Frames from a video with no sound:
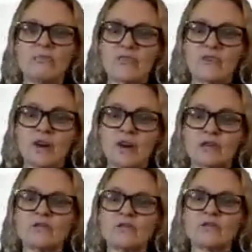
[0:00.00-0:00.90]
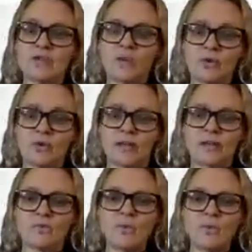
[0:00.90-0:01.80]
But if not, don't worry,
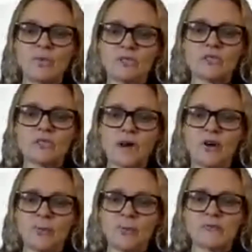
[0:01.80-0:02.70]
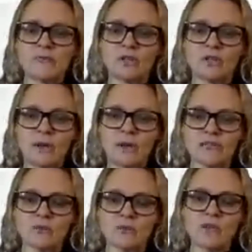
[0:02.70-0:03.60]
we will do our absolute best
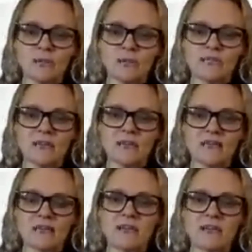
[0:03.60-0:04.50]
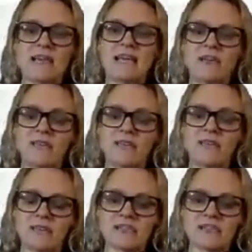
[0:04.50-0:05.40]
to accommodate you, even
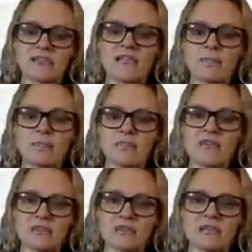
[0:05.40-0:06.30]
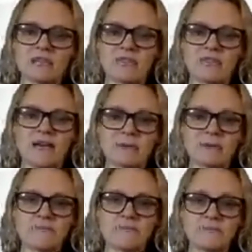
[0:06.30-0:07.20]
if it is a little bit further down the line.